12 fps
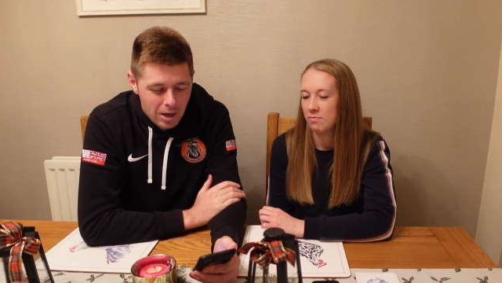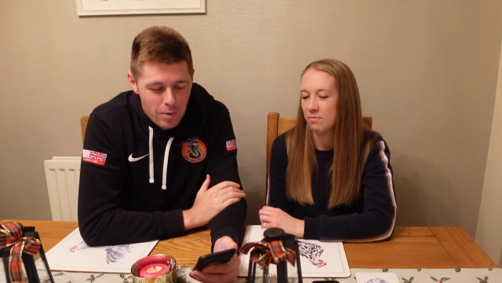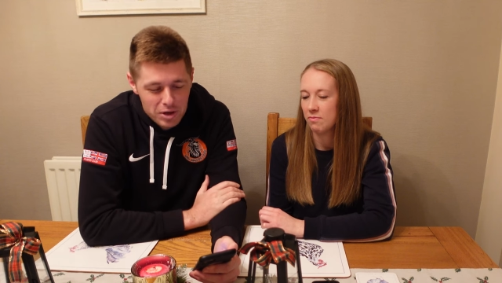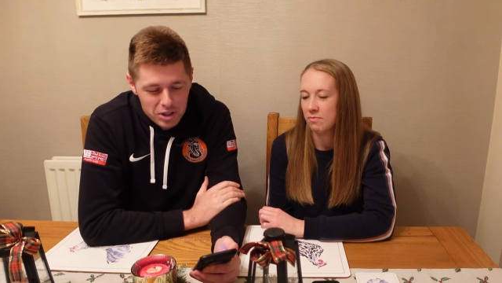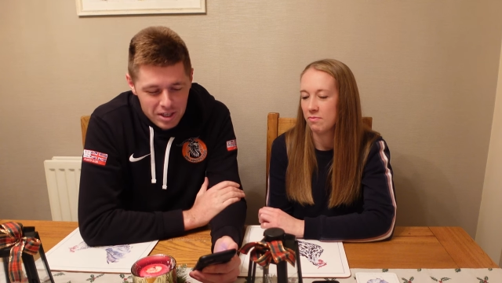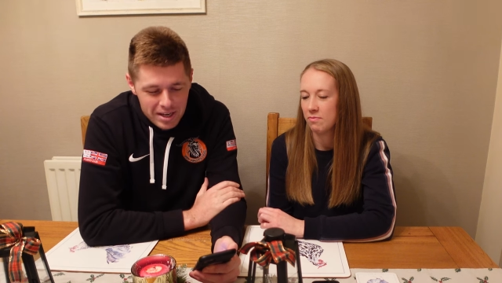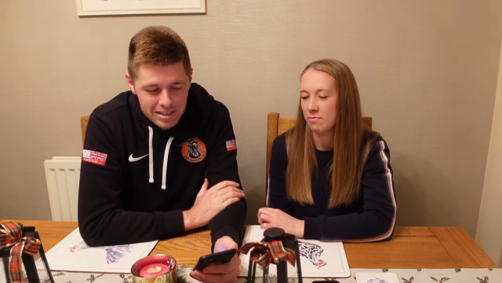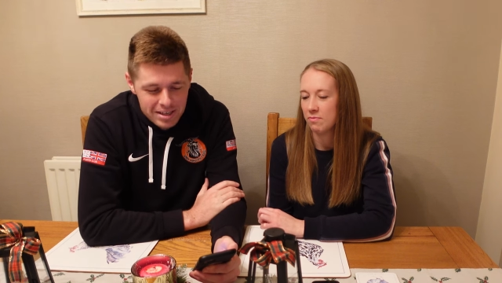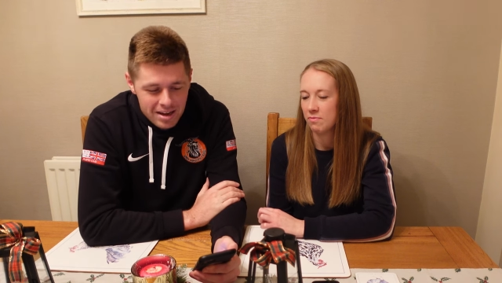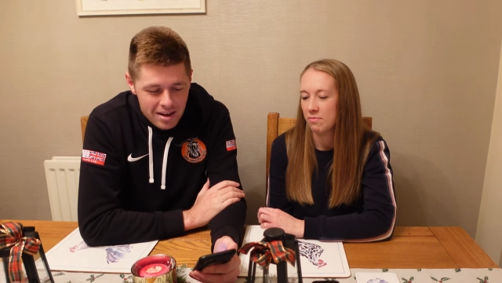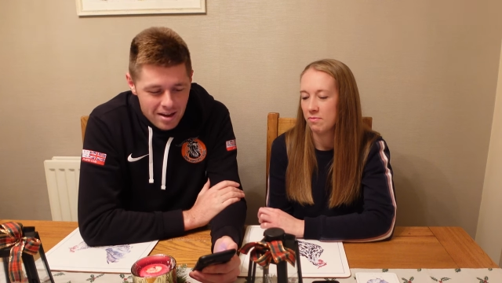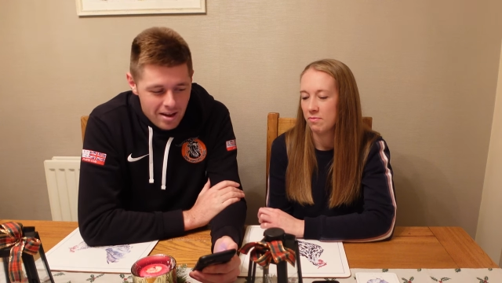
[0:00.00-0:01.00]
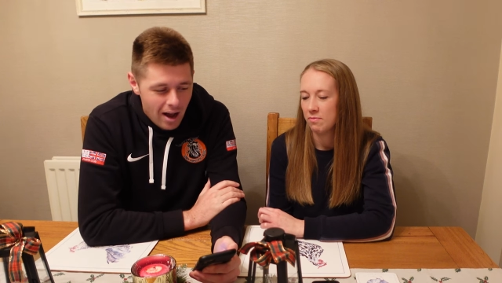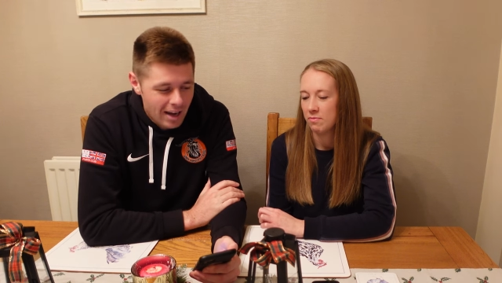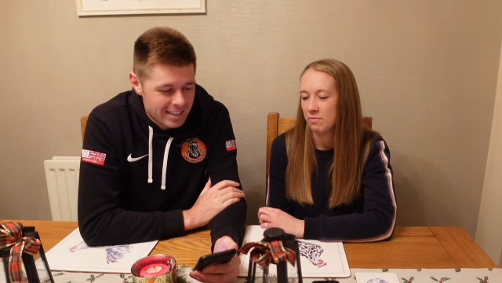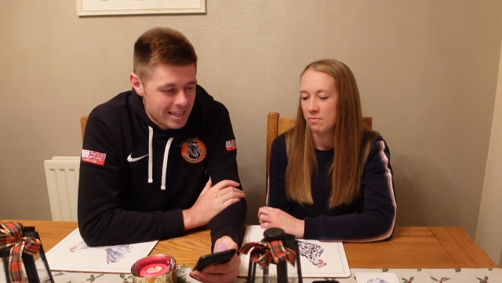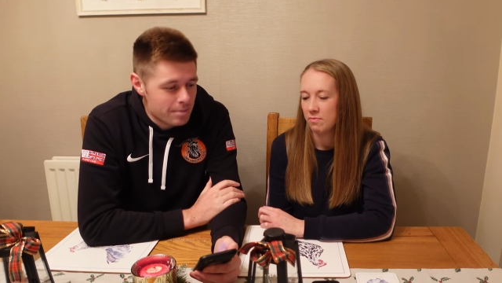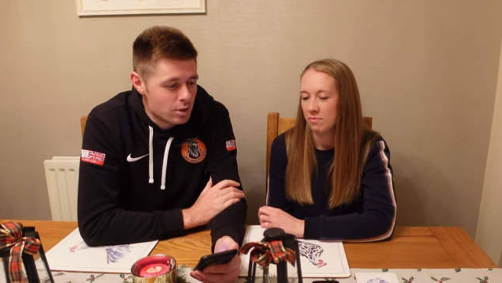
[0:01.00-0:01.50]
Speaker 1: of that question is. I
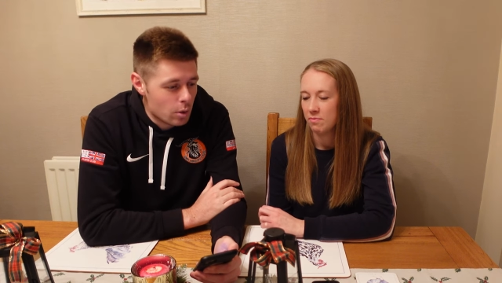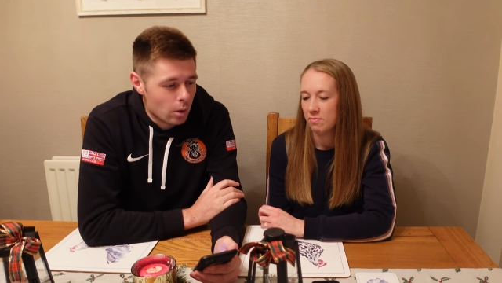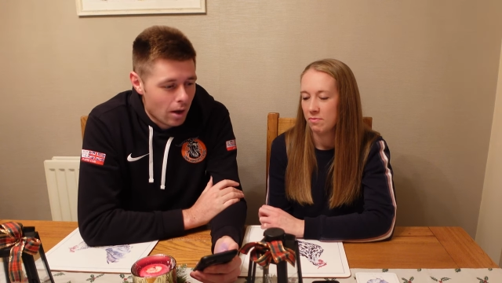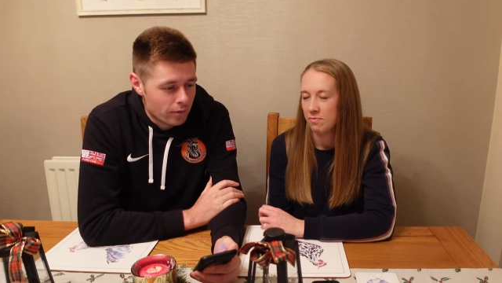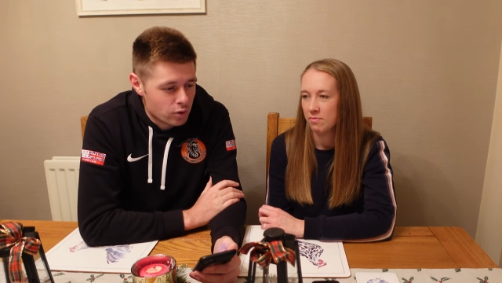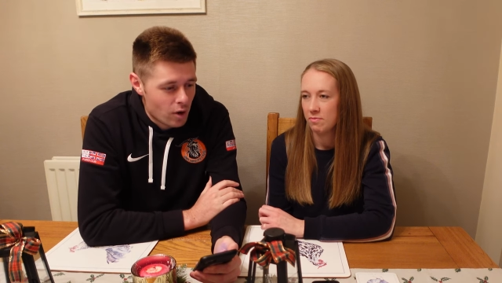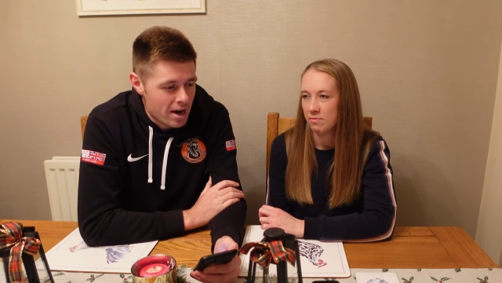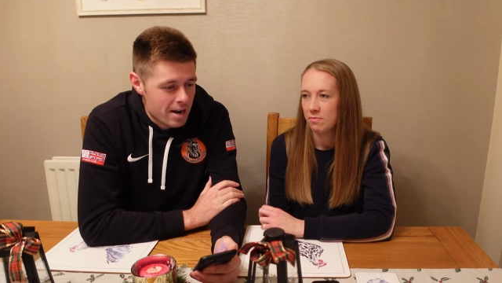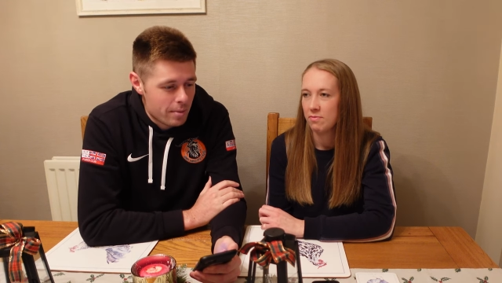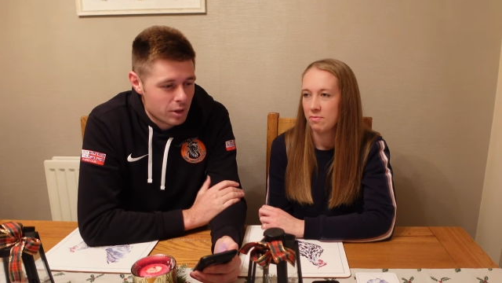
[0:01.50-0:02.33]
seem to do a lot of training,